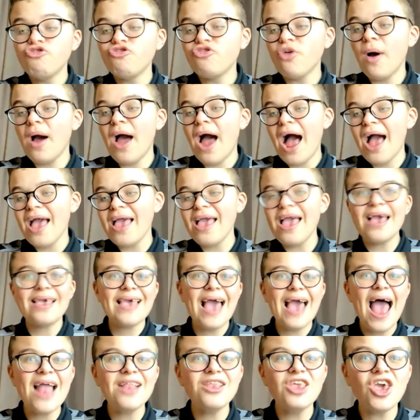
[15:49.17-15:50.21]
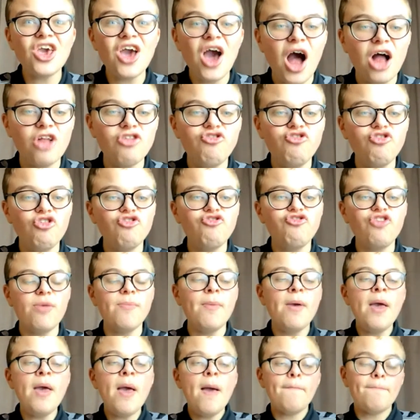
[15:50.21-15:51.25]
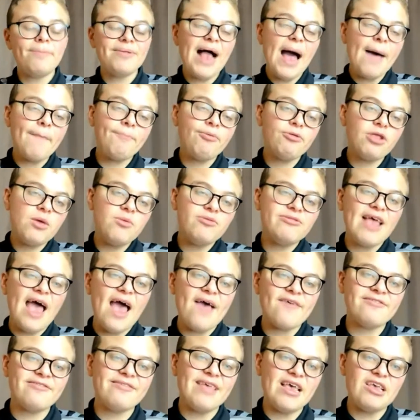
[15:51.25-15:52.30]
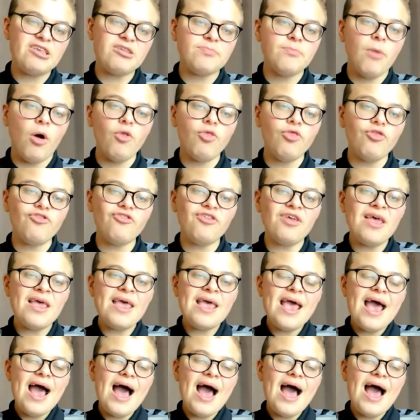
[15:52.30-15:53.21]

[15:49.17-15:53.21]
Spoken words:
So, again, you can't judge him. Blackpool, he was there 6 months.